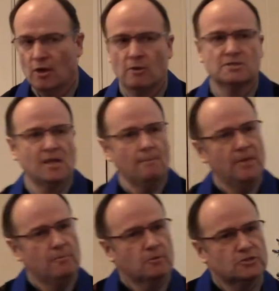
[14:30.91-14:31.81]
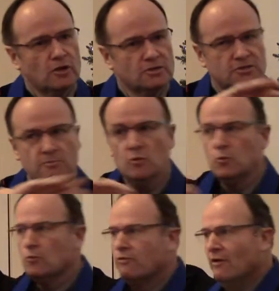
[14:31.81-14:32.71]
Well, some people started to
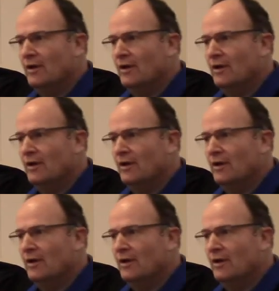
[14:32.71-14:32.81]
move